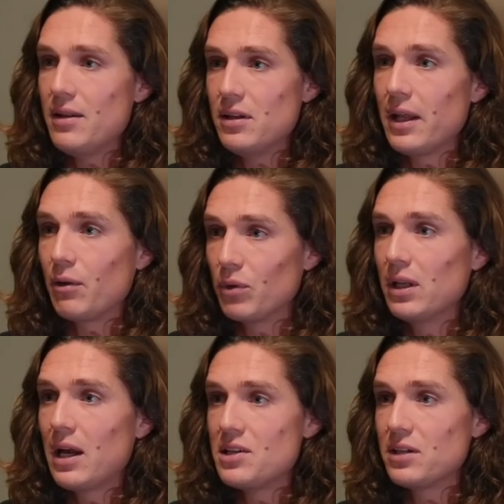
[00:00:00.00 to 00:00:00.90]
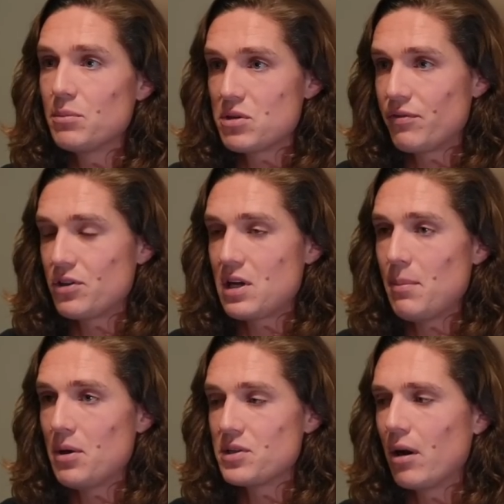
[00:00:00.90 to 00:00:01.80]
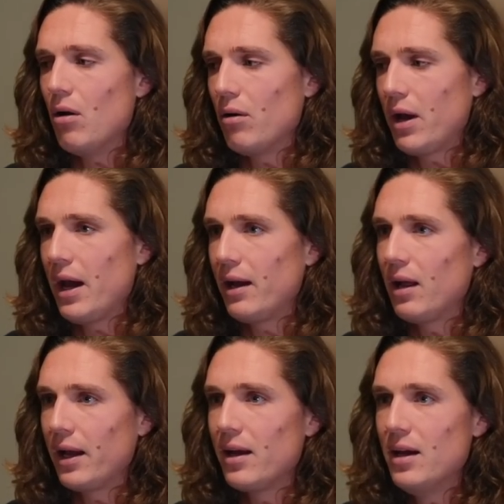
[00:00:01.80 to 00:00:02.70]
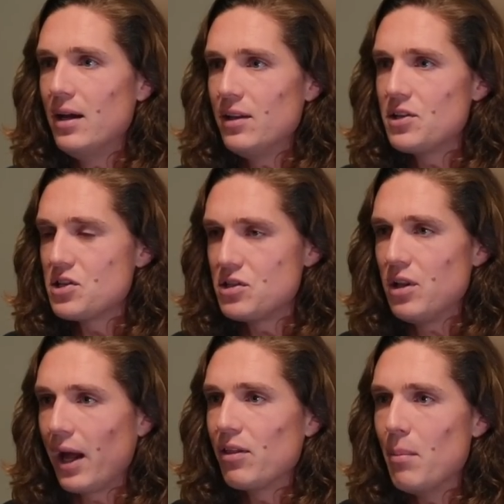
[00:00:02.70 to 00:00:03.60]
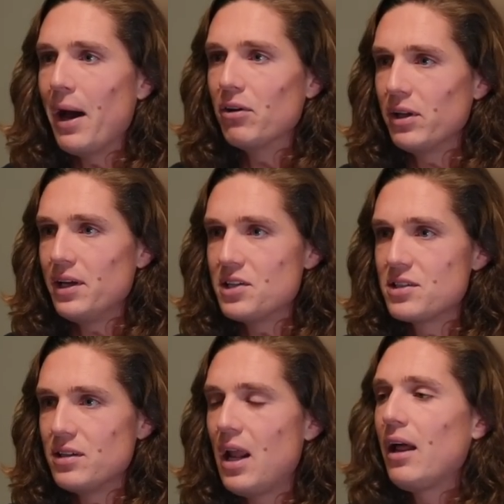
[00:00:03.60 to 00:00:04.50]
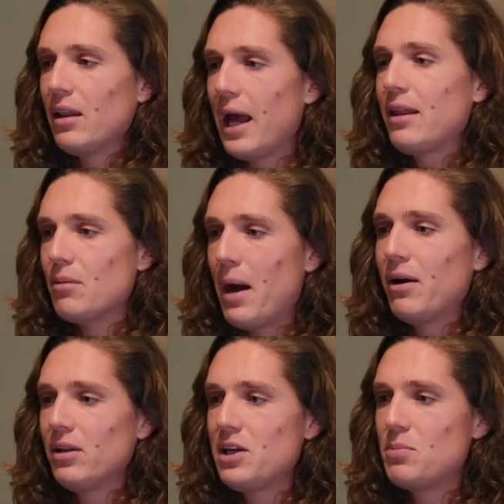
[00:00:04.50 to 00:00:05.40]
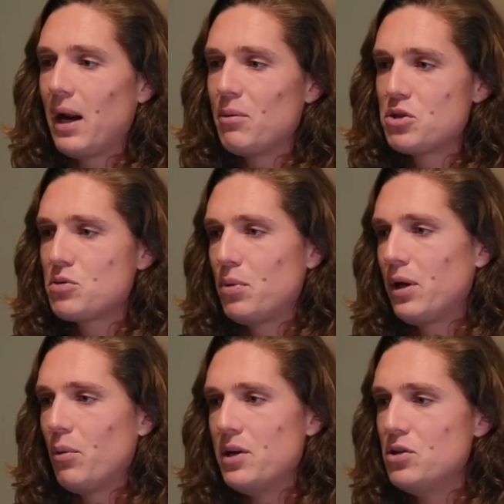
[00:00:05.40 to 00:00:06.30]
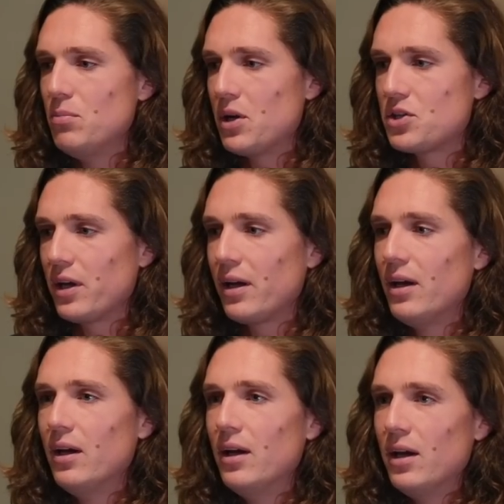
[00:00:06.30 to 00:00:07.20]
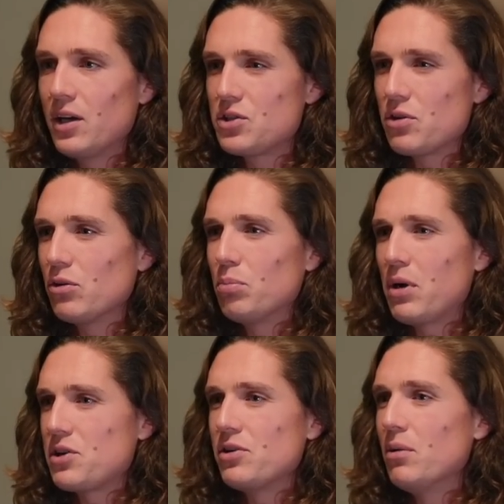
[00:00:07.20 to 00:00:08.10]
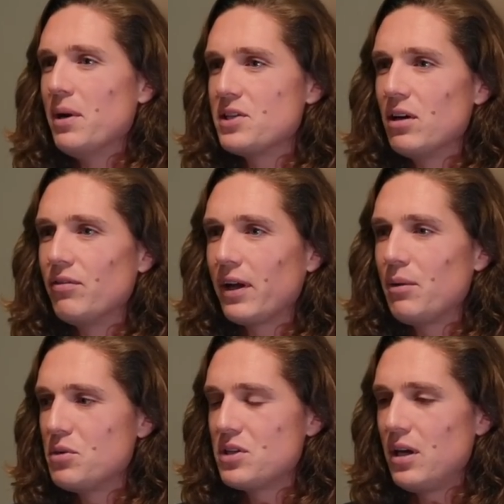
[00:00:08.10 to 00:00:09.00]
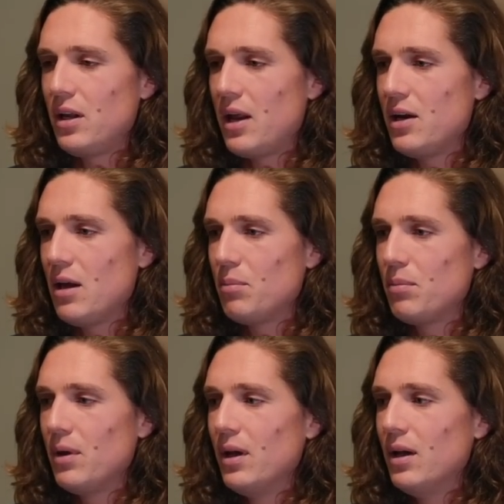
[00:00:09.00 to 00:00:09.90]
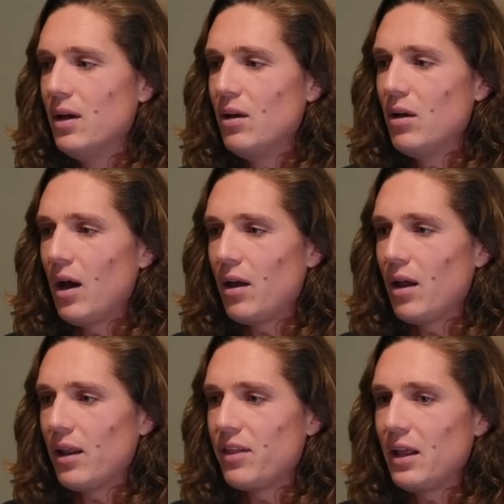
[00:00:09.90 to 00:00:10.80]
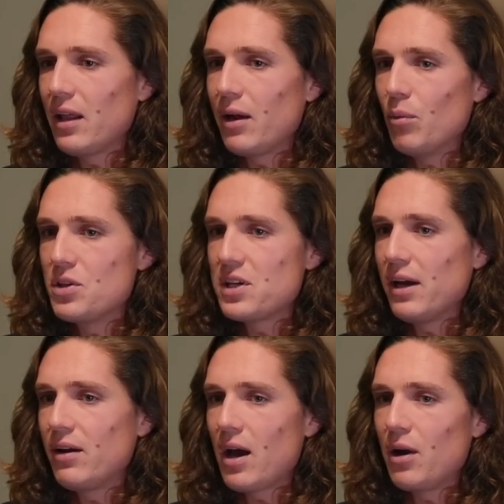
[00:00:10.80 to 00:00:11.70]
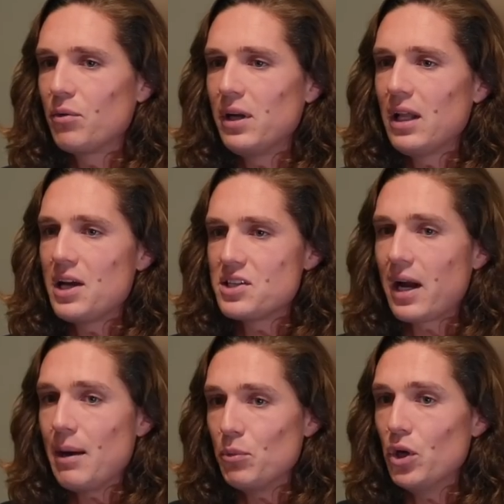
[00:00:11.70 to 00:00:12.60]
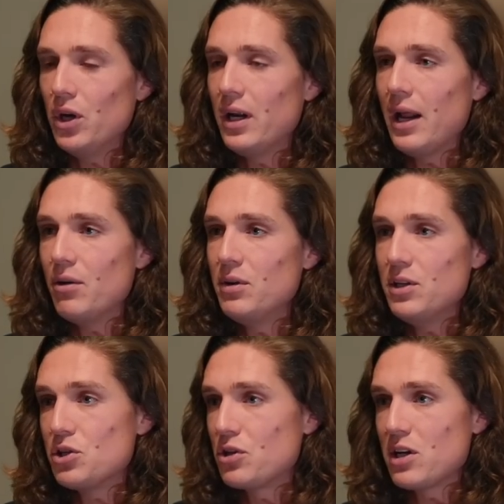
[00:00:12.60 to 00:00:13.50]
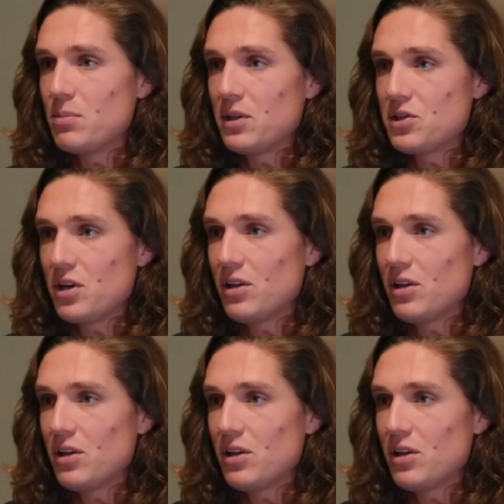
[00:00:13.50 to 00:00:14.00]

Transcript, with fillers: and then like realizing it was the first time I was like, oh okay, I, like this is like the minor leagues, not like the minor leagues, but I was just putting way too much like external pressure on myself. Like it was it ended up I, I think like once I kind of realized like I'm good and I don't need to stress about the shit